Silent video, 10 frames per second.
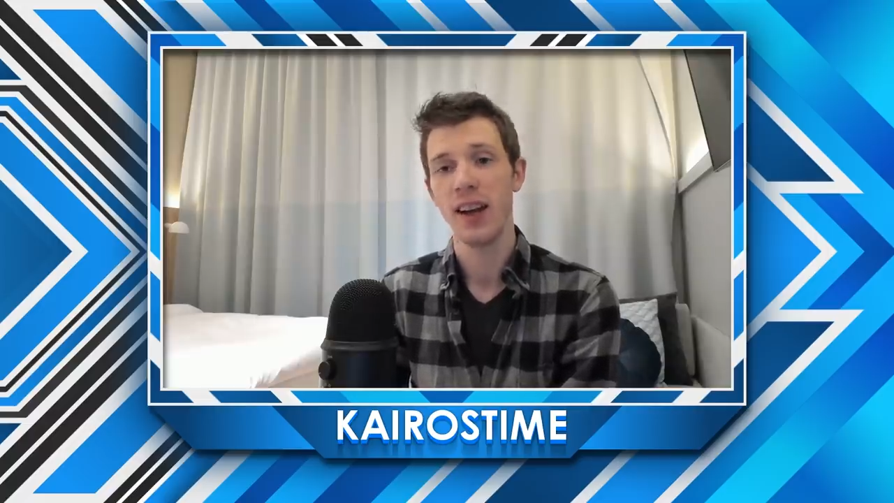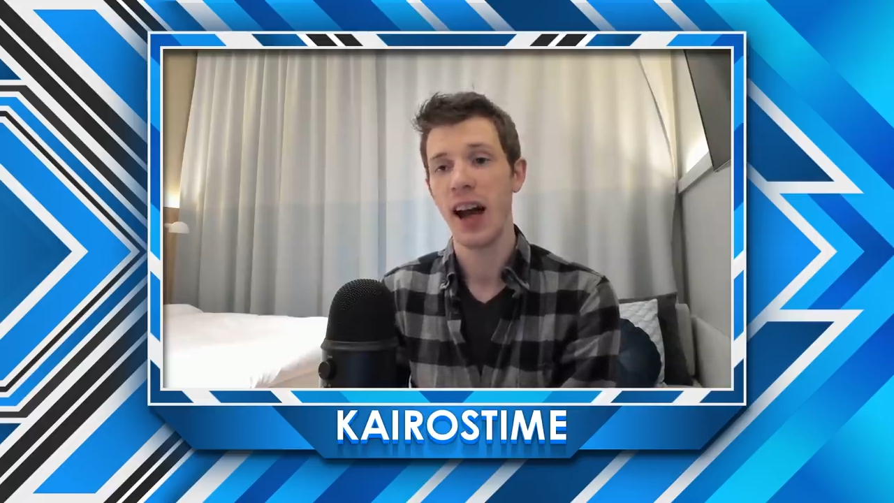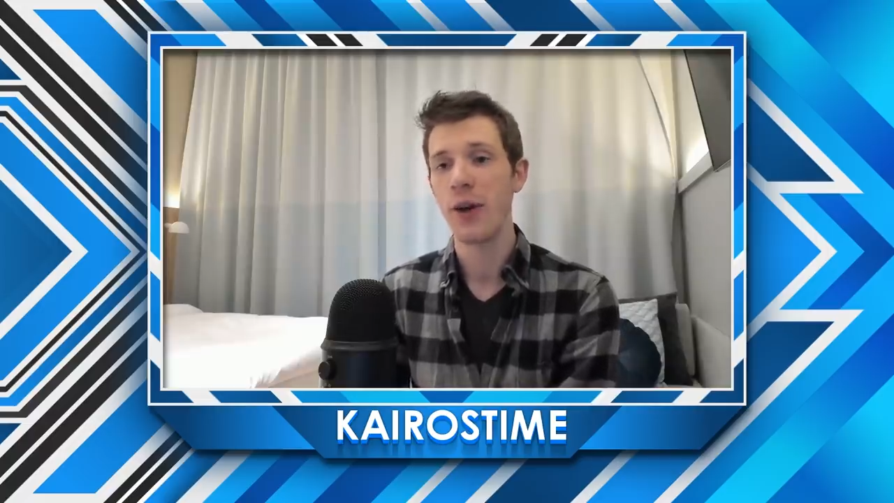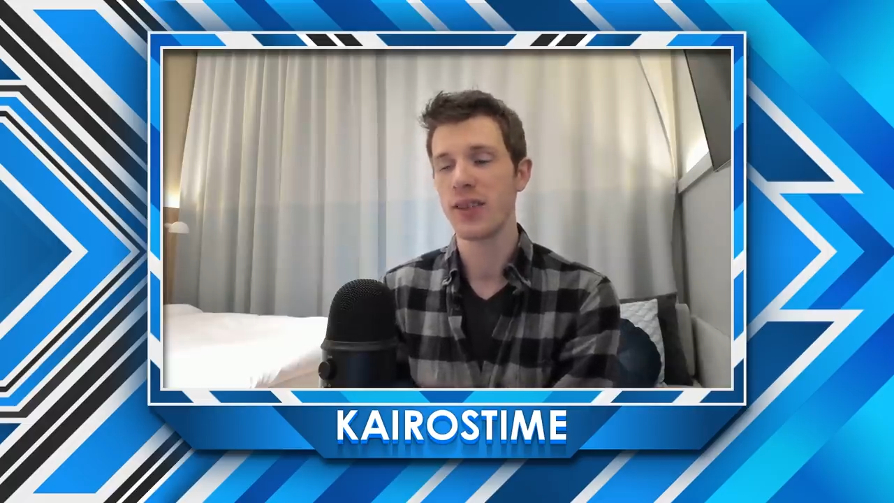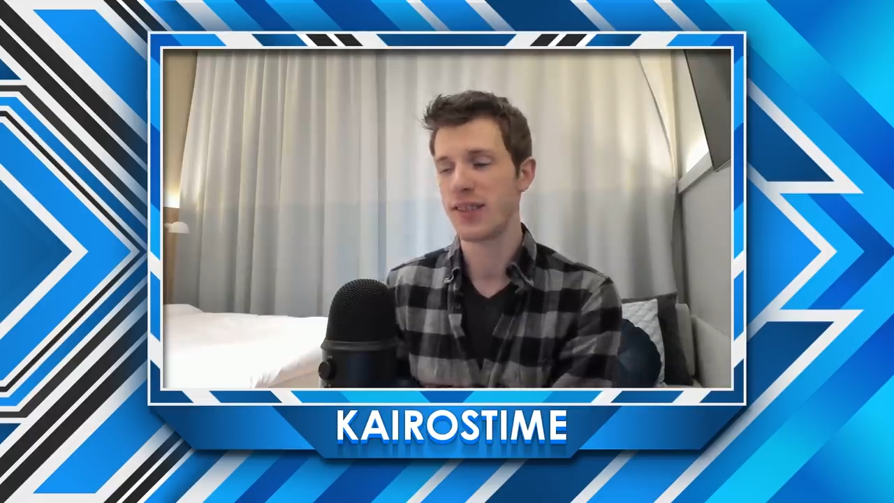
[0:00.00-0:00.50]

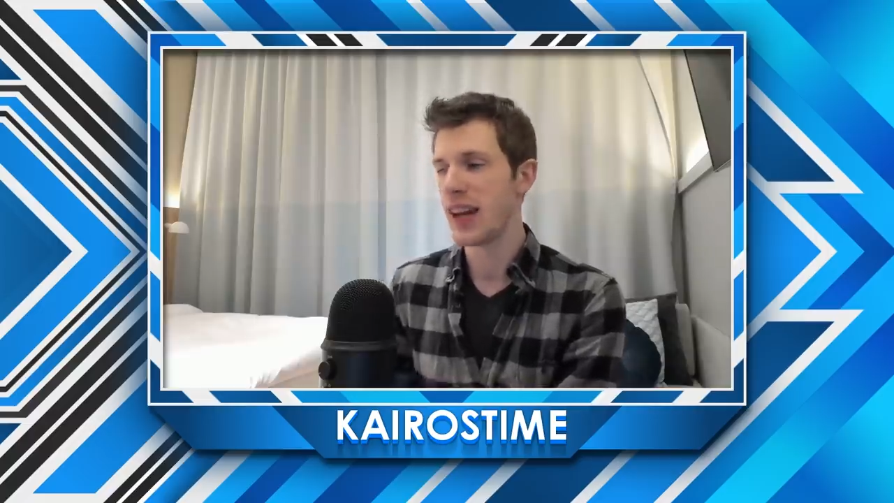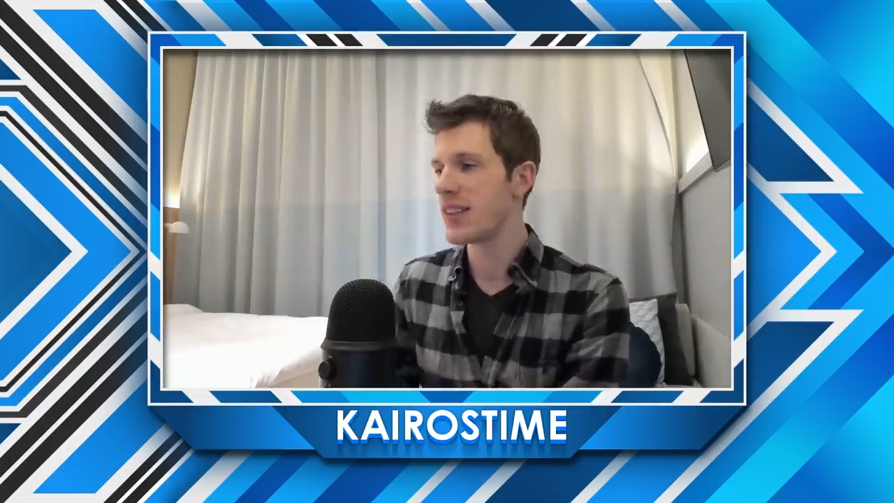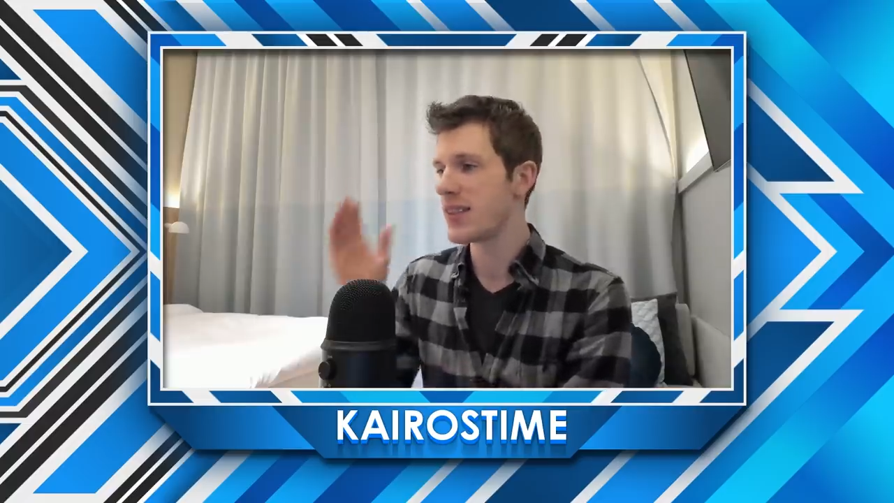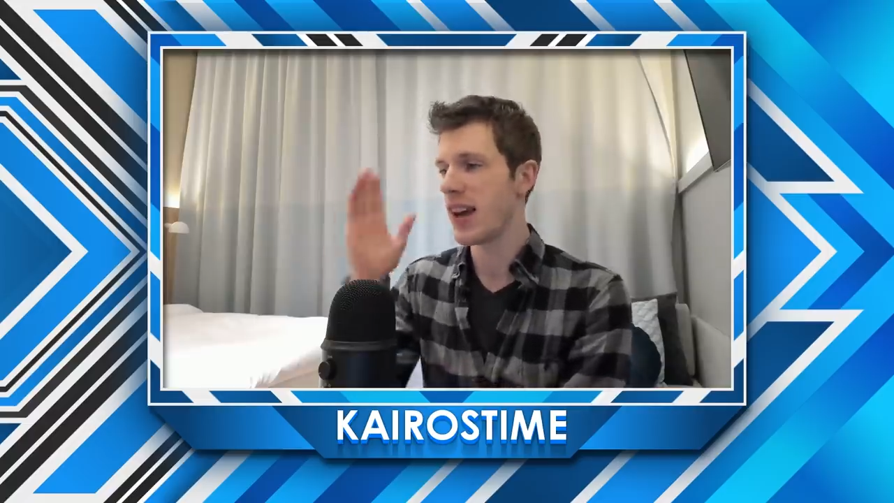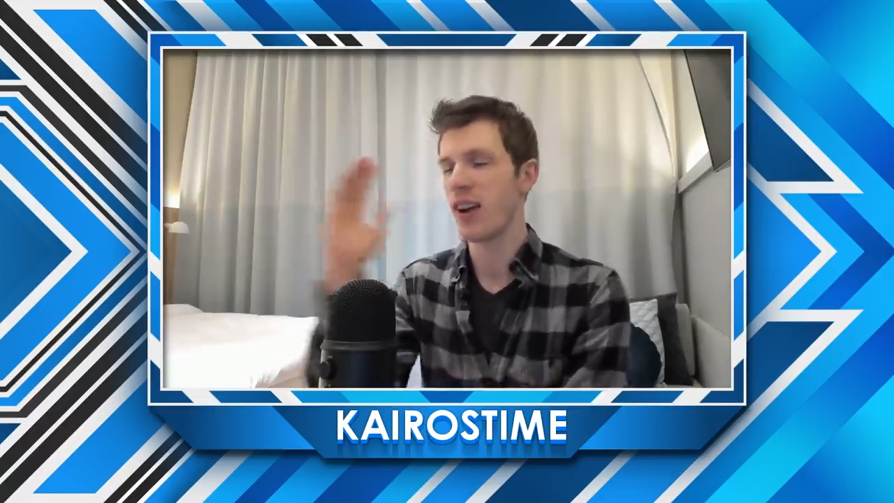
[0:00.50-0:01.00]
I was
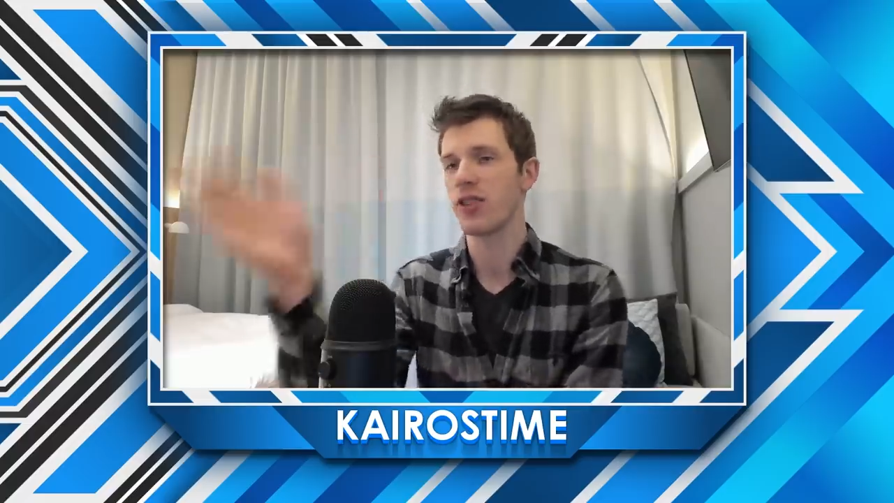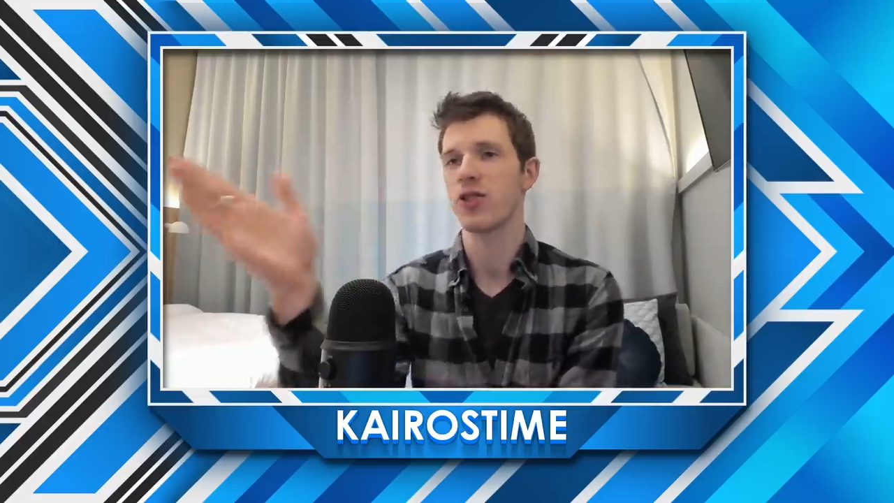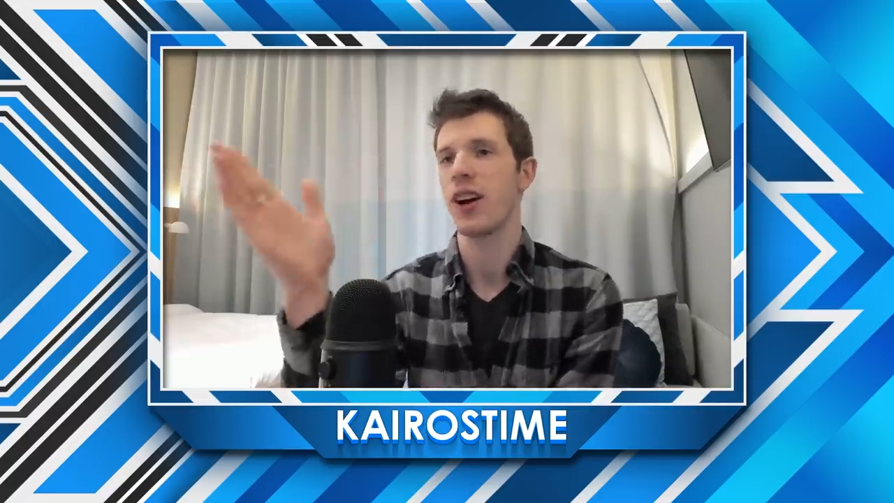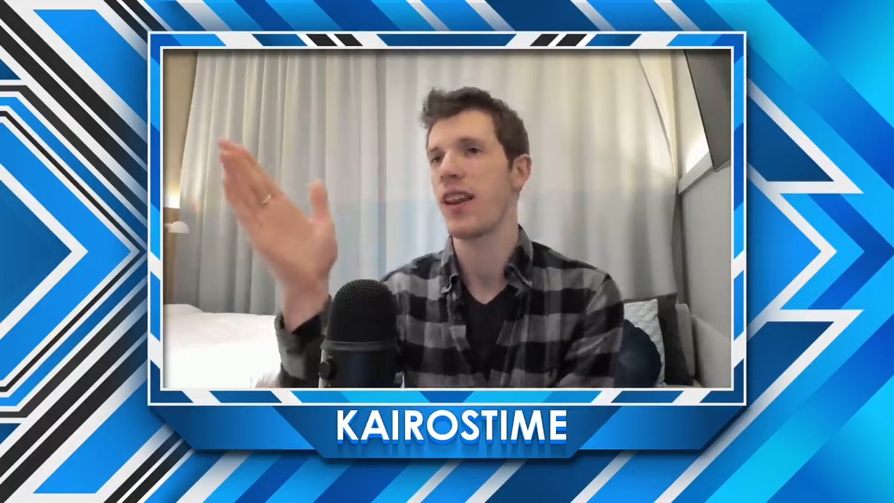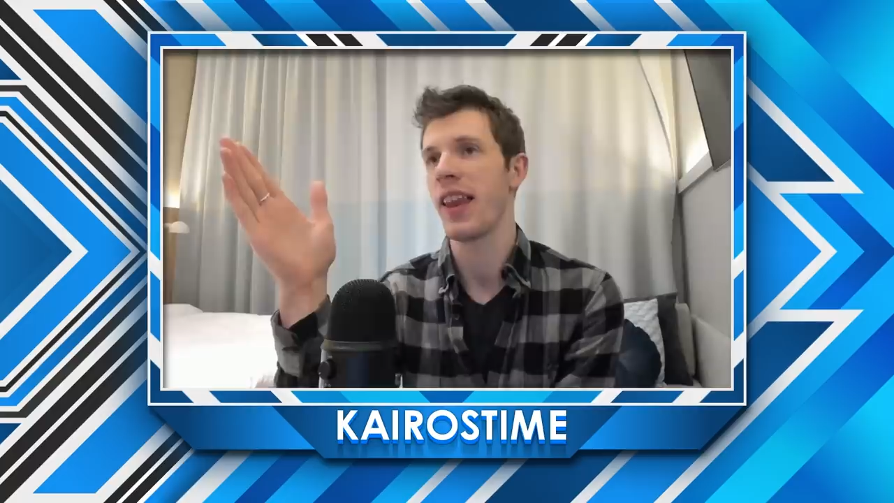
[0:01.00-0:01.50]
dead set on
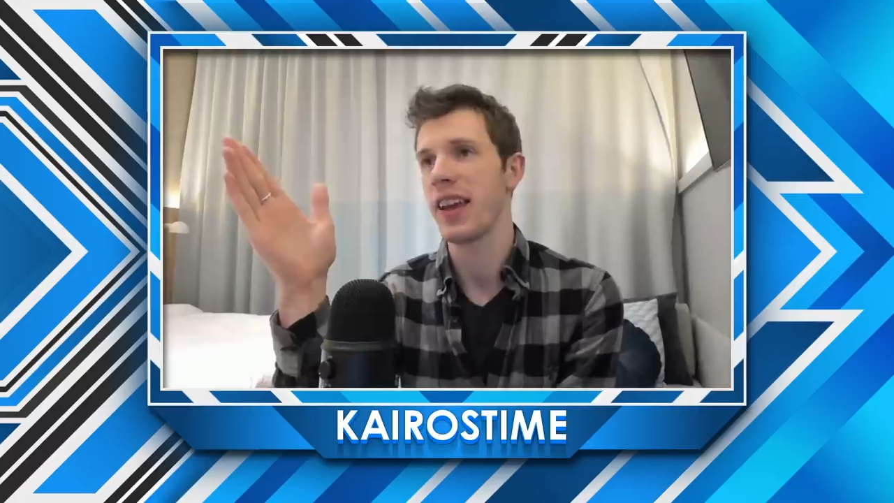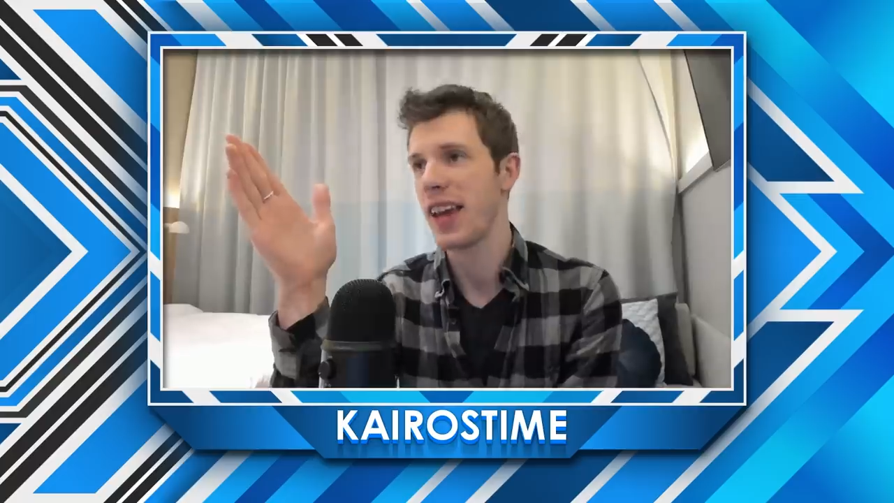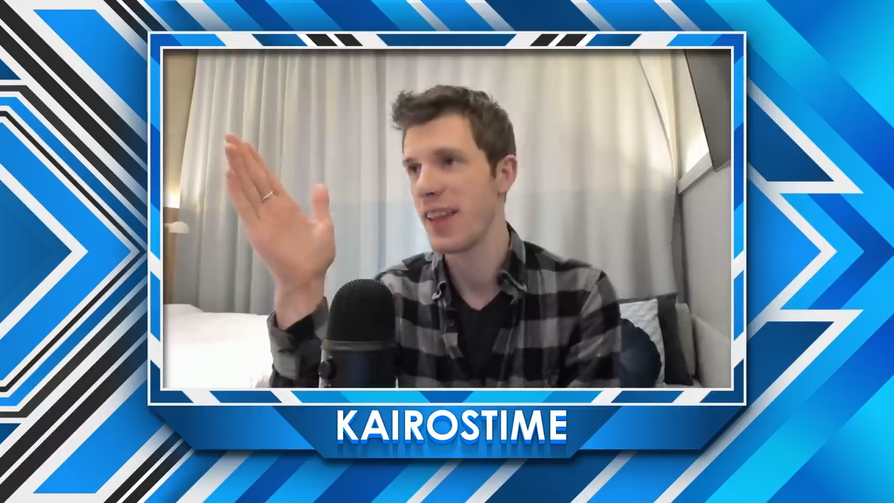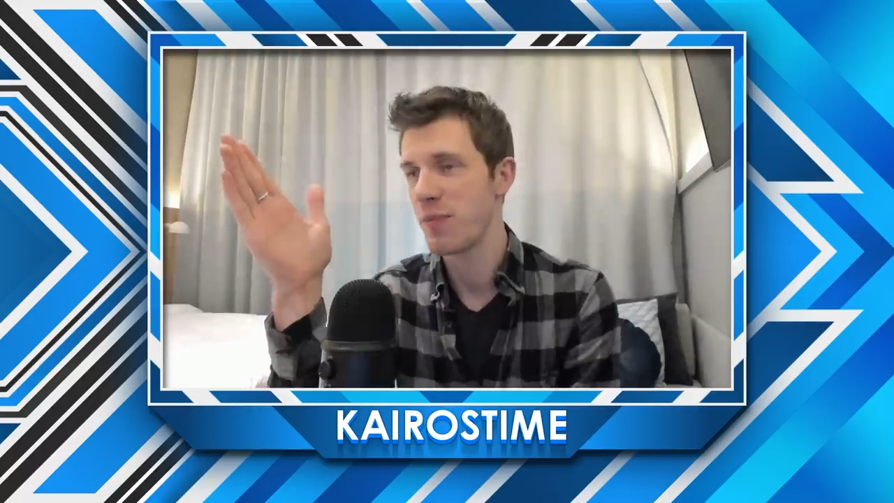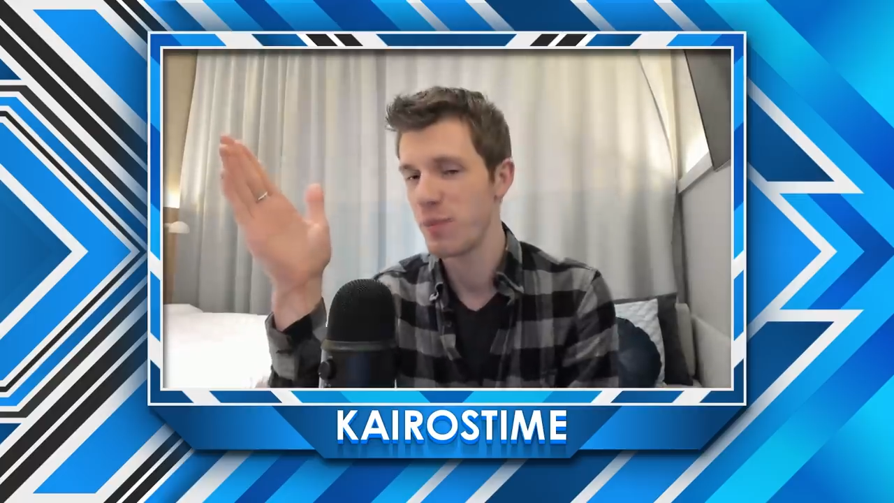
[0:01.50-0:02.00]
trying to like
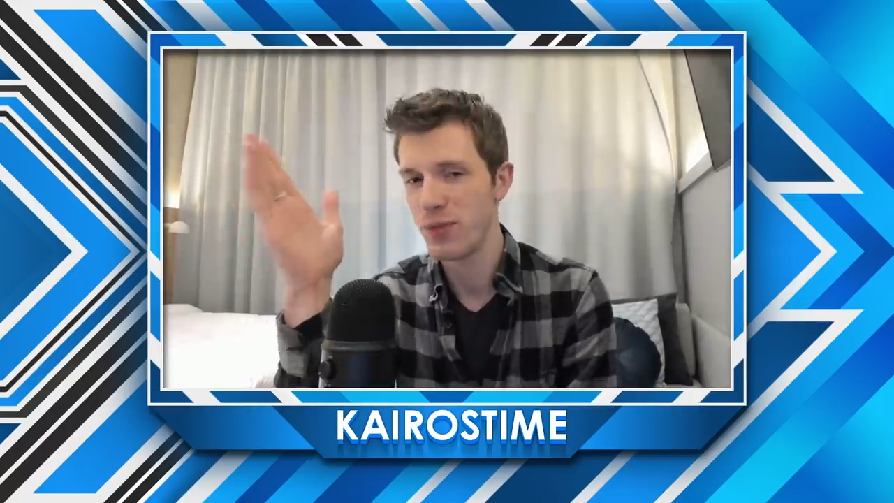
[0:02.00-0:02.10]
get